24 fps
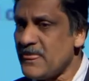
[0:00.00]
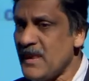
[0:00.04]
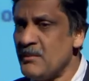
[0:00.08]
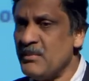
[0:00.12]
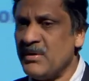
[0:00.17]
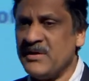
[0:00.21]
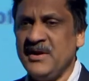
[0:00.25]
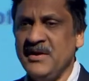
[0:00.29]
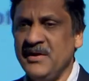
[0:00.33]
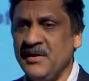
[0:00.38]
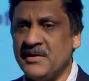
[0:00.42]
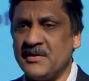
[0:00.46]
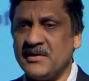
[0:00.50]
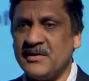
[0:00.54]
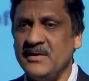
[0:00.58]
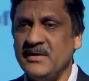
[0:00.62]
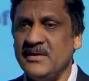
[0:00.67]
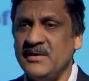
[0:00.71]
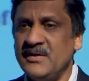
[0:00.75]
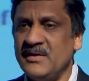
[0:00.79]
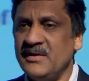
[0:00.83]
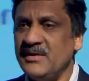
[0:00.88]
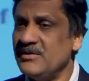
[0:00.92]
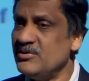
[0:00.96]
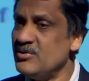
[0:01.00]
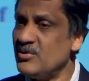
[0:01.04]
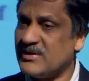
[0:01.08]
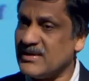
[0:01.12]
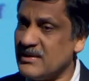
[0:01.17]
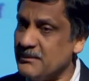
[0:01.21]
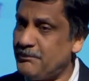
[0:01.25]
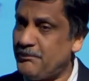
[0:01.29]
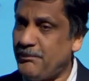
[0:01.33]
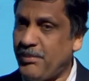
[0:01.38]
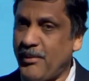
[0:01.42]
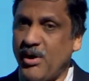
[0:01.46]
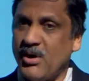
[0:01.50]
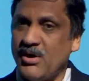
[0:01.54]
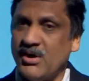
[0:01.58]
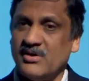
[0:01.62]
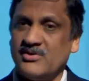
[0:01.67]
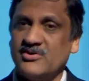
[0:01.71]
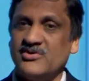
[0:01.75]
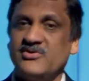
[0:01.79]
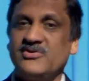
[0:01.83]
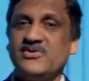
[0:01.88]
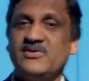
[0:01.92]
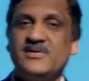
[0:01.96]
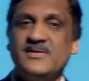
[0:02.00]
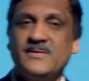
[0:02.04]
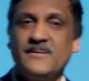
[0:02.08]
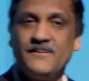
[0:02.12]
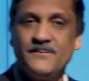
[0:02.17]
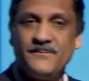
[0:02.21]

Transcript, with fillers: But here, you can pause